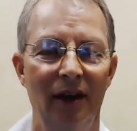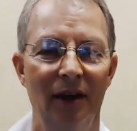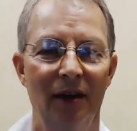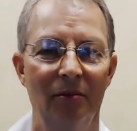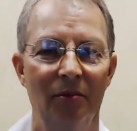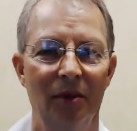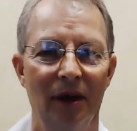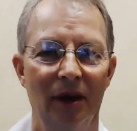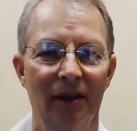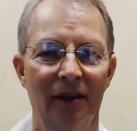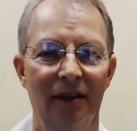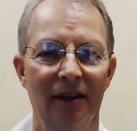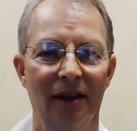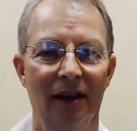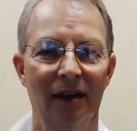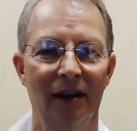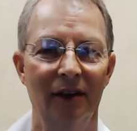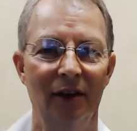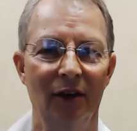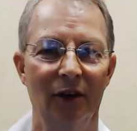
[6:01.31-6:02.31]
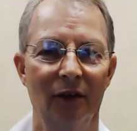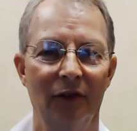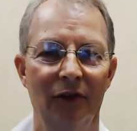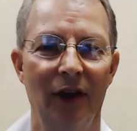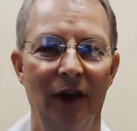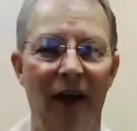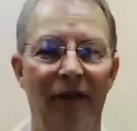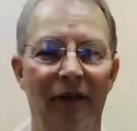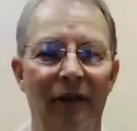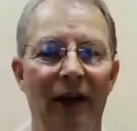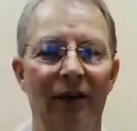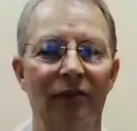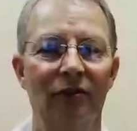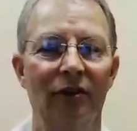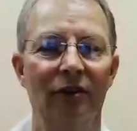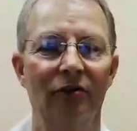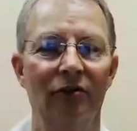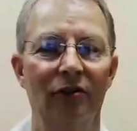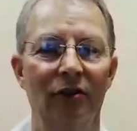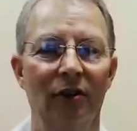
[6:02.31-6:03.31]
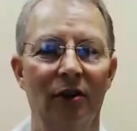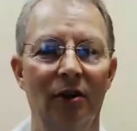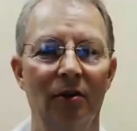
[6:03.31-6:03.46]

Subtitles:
But if have access to the